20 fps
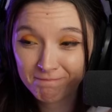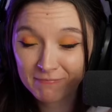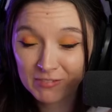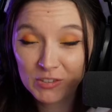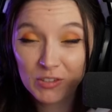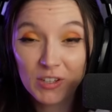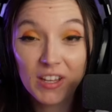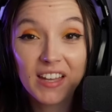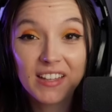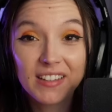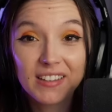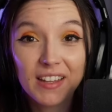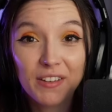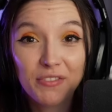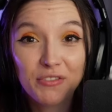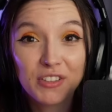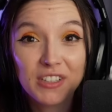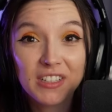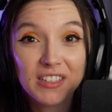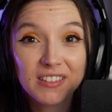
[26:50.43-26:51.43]
So yeah,
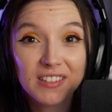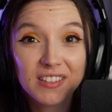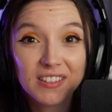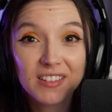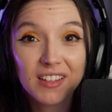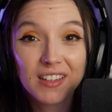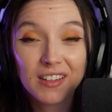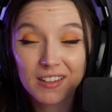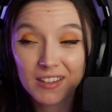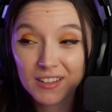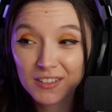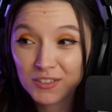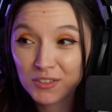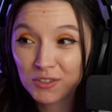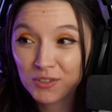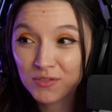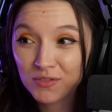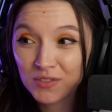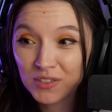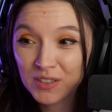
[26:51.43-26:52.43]
definitely the director
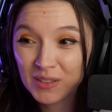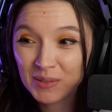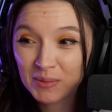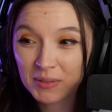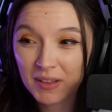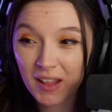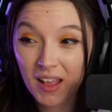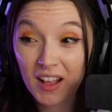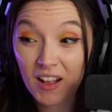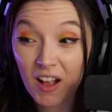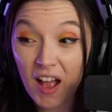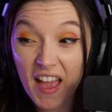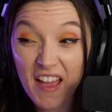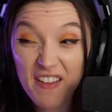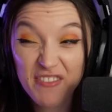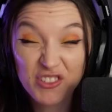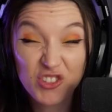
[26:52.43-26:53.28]
of this was like, I have a